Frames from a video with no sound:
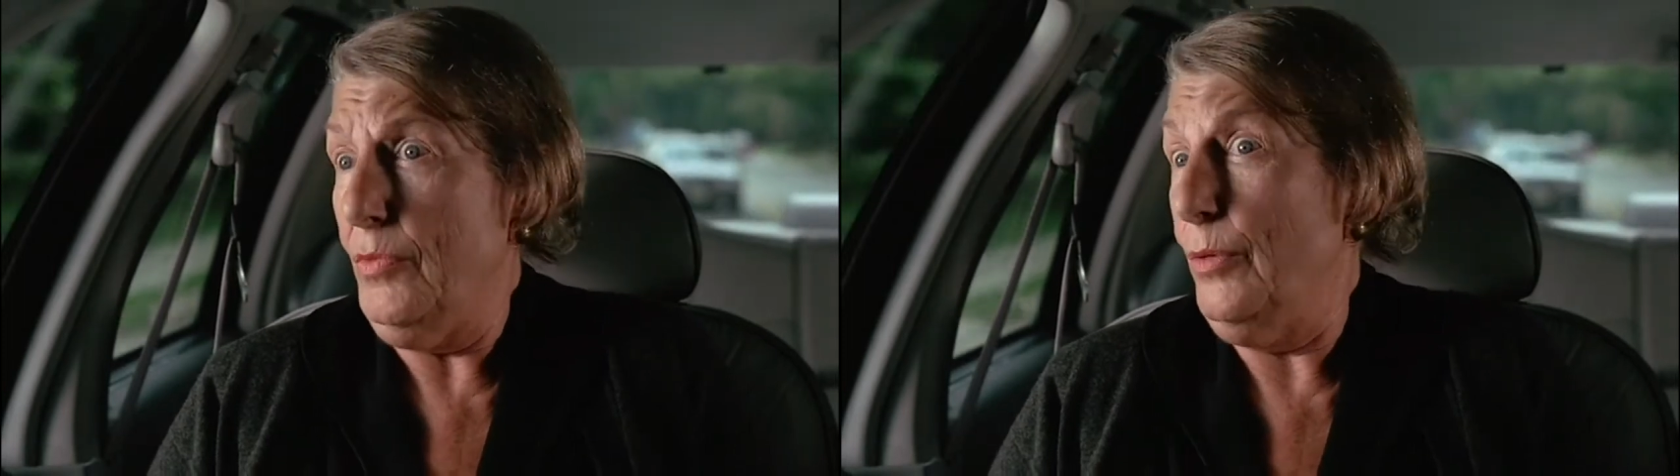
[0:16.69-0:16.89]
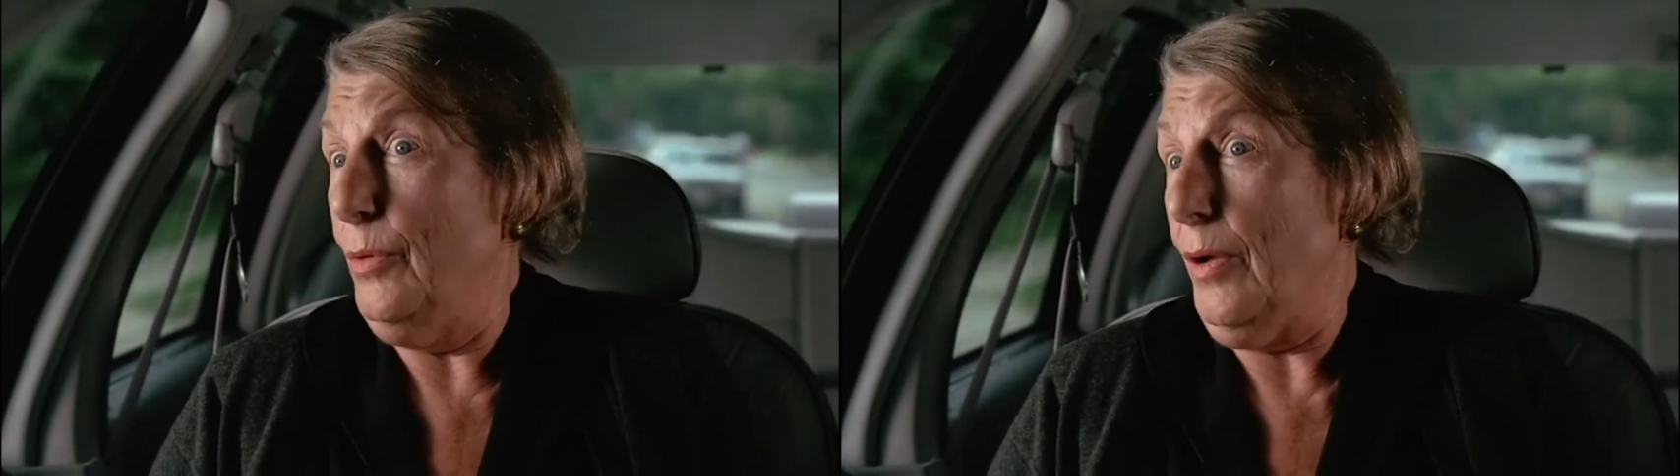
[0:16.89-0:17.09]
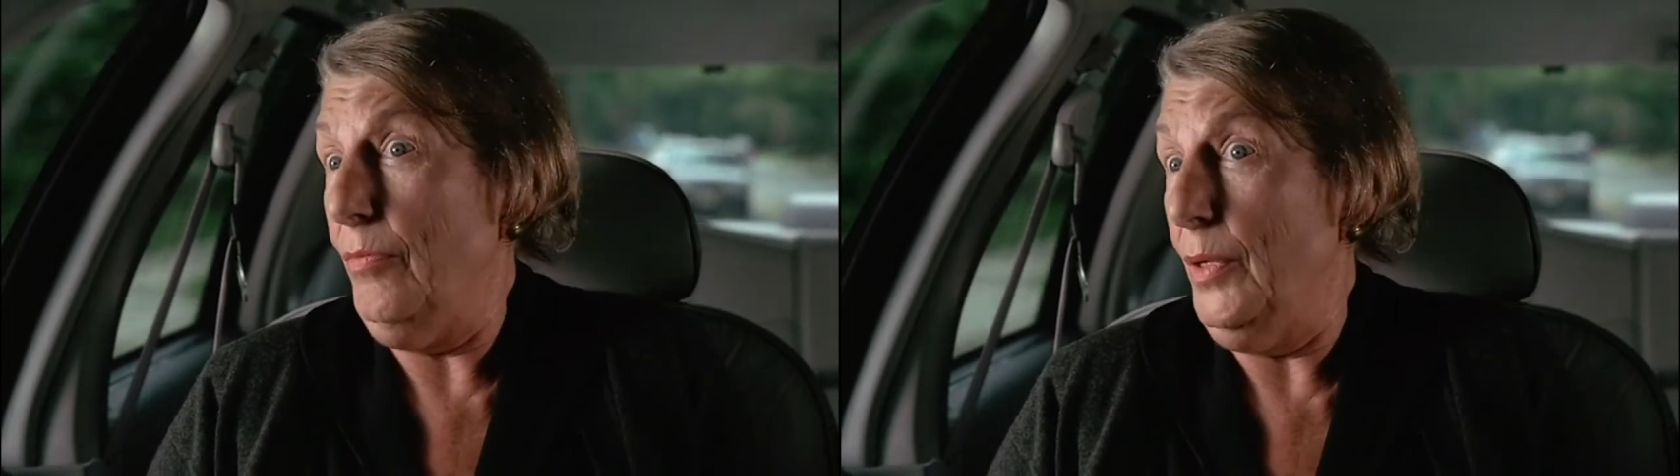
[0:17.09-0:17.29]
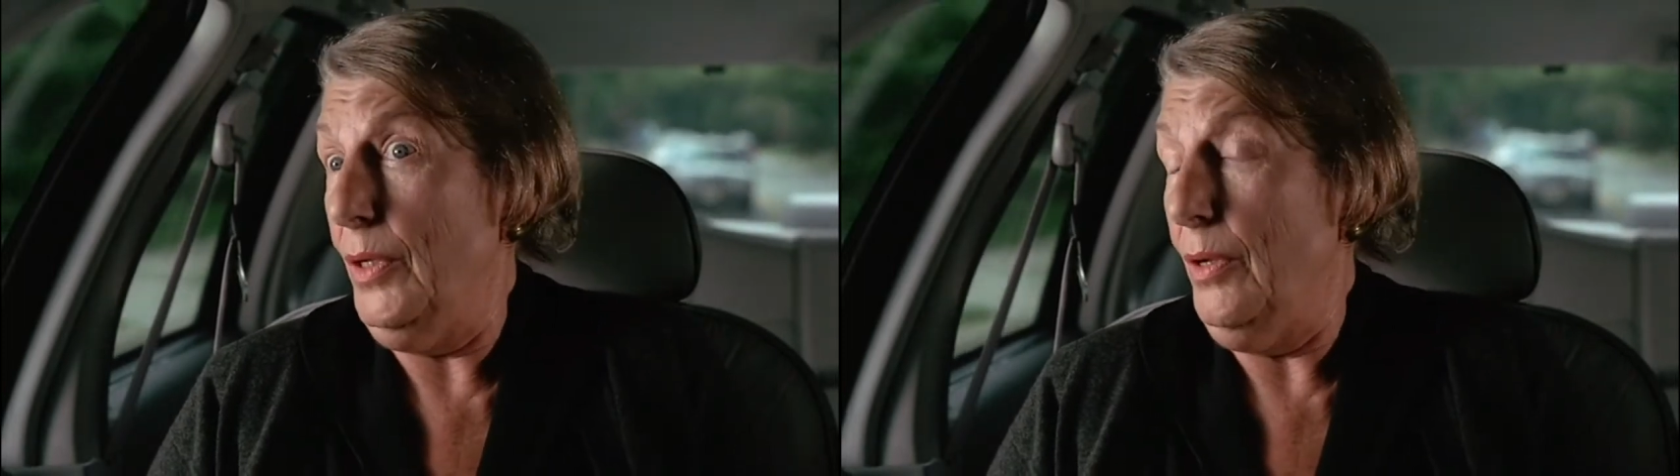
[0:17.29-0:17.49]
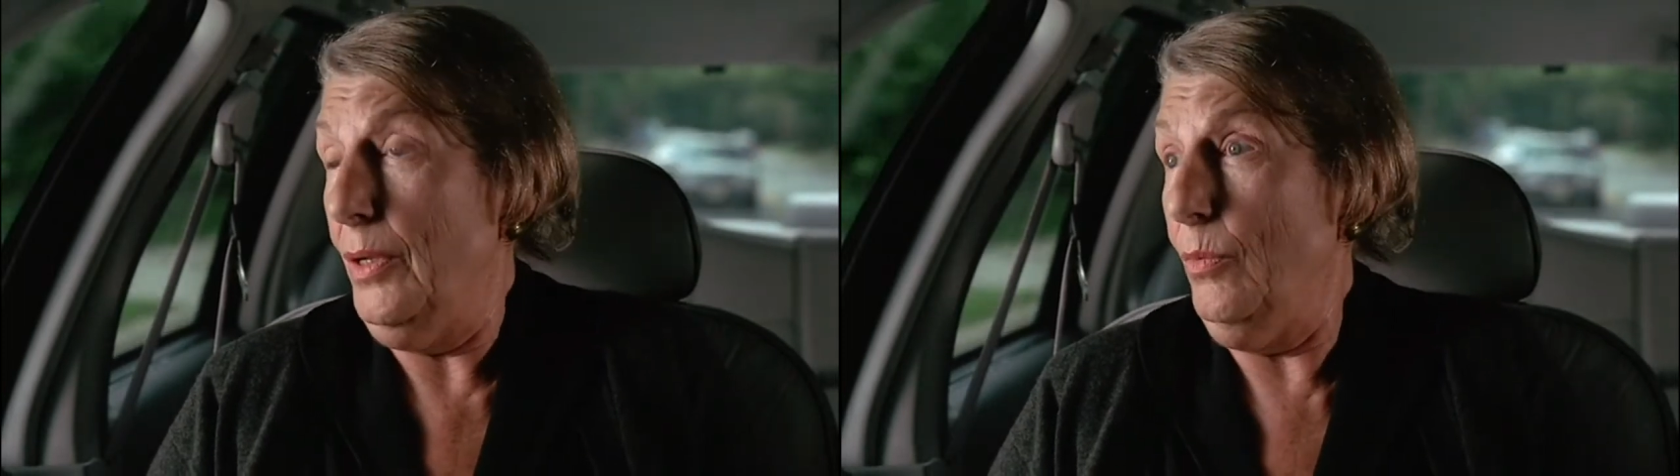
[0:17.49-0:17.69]
to drive
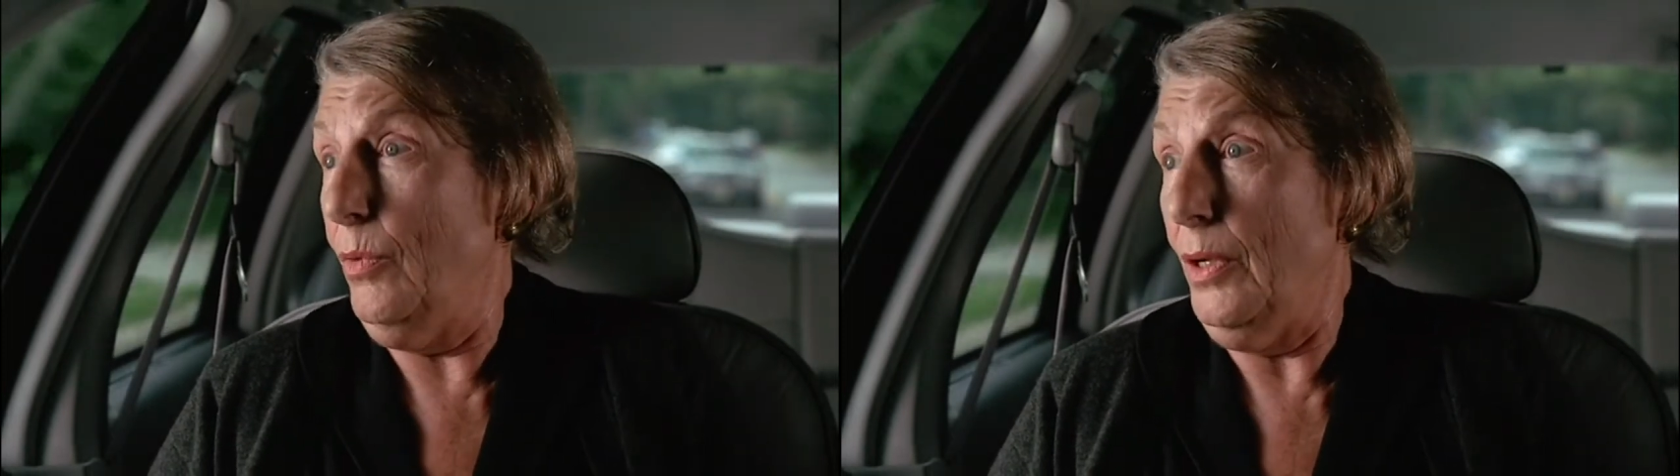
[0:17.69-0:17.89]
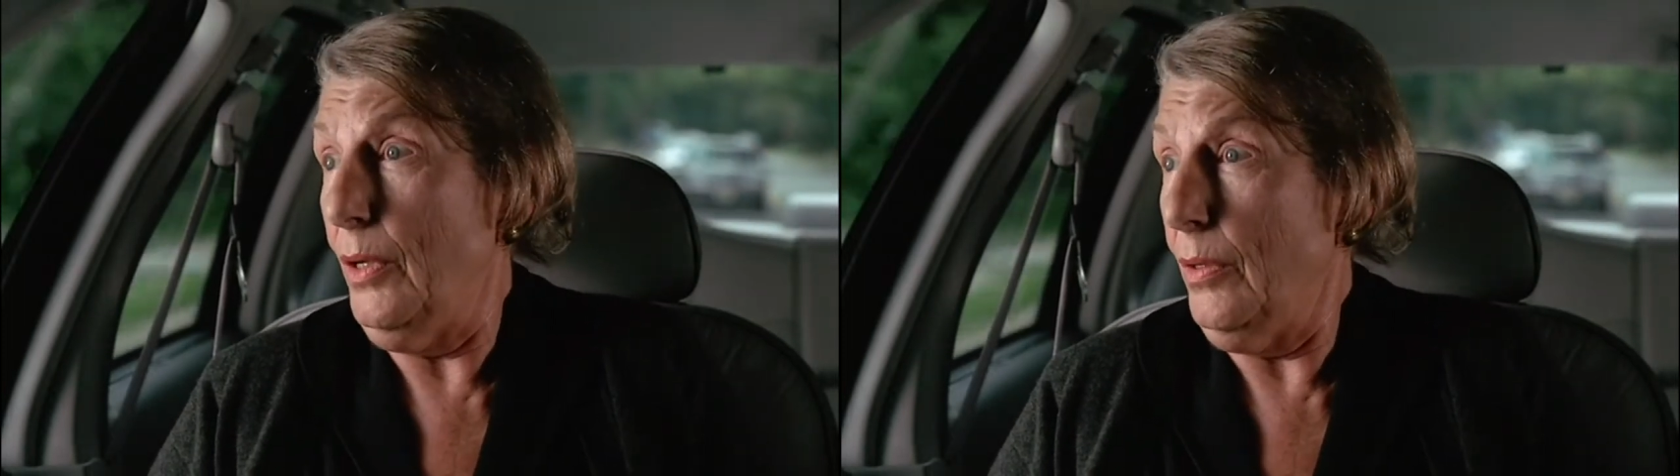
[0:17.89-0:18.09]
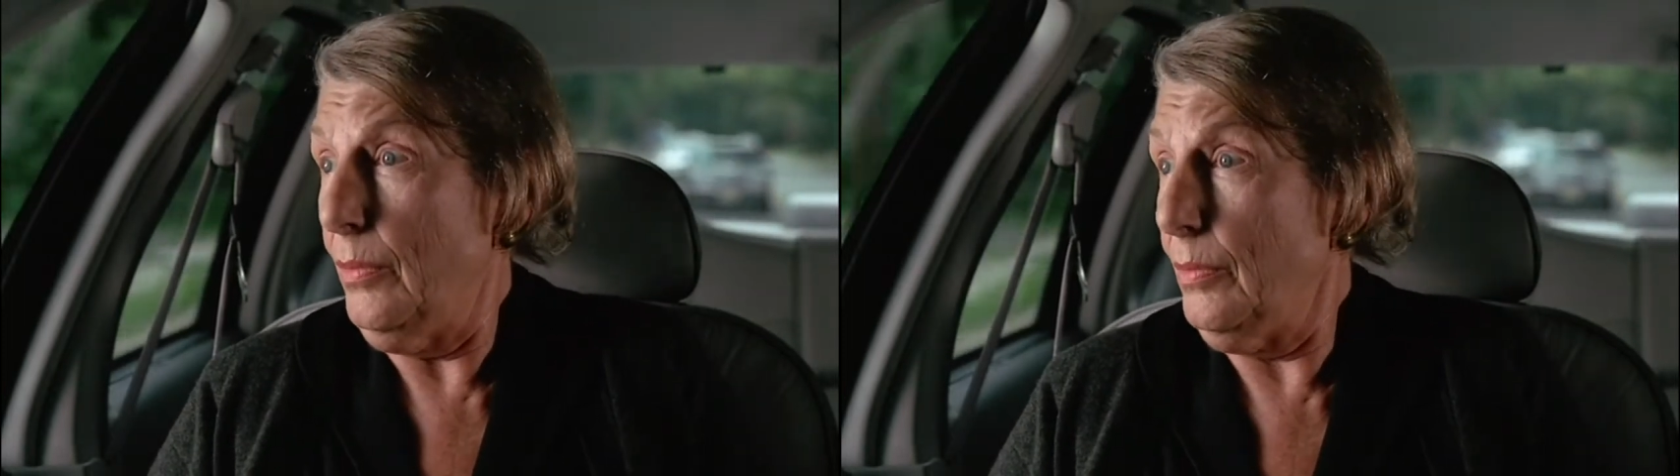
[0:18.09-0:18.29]
me anywhere.